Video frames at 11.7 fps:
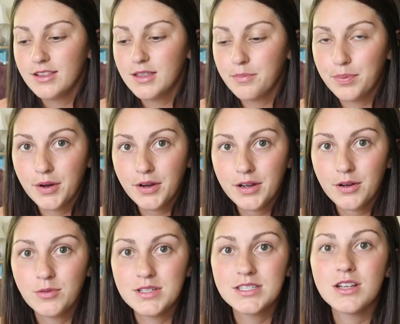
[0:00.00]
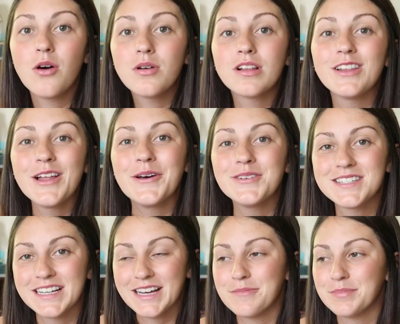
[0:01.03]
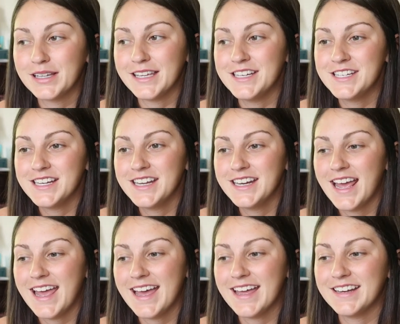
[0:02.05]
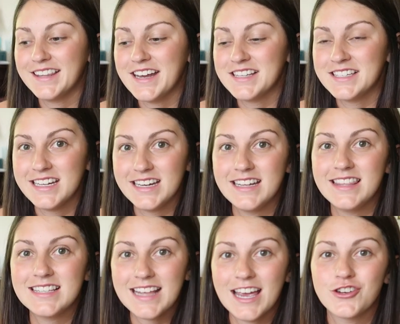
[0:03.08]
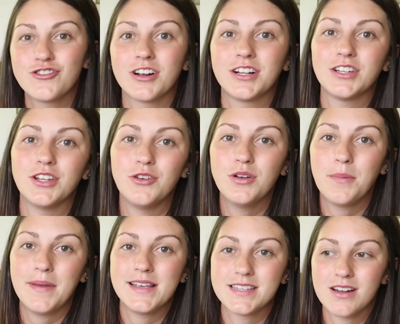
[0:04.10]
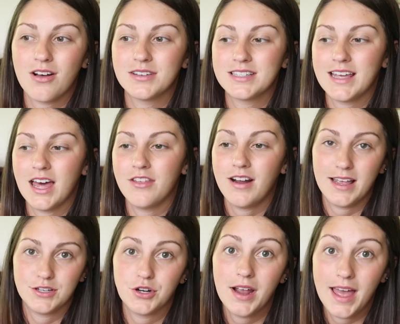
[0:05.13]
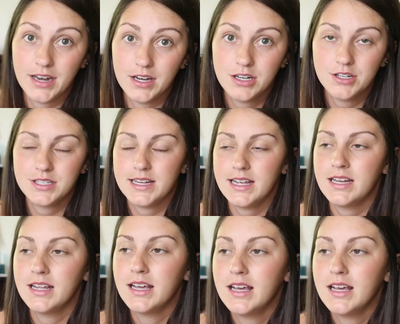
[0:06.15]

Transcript: the book was so close to completion and they just needed this extra glue to piece it all together. I guess her editors did.